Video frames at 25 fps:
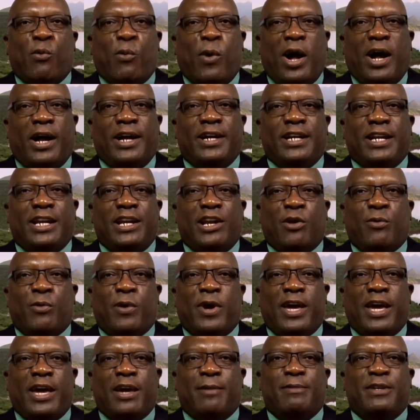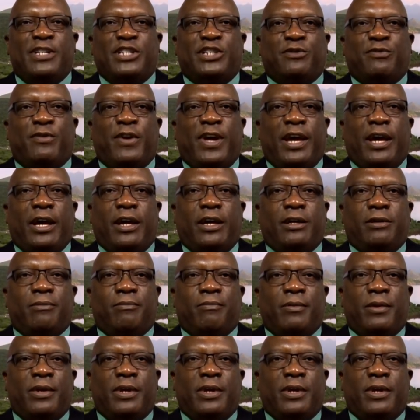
one in our hemisphere